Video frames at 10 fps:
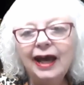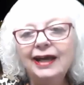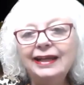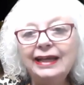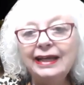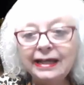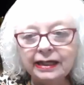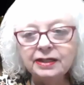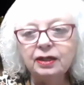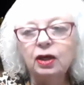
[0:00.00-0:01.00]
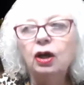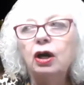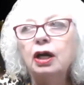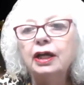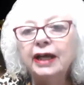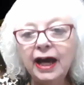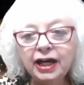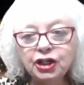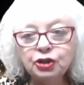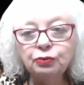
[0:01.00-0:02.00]
and in it are
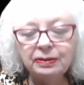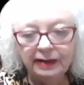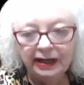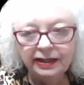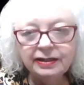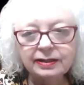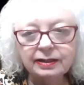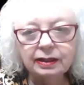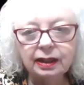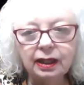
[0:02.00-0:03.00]
cash rebates